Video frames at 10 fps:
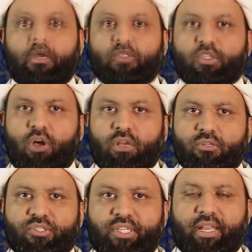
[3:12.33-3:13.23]
Our
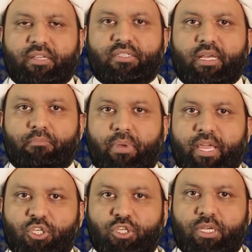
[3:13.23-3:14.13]
scholars tell us that
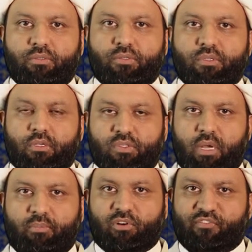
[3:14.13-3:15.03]
patience,
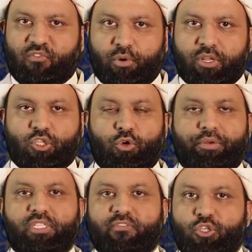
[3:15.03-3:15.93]
sabr,
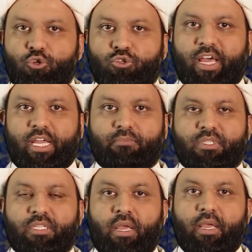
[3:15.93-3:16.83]
fortitude is of two
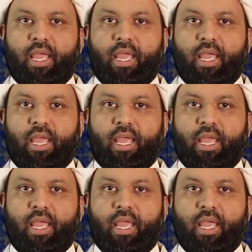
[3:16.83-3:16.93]
types: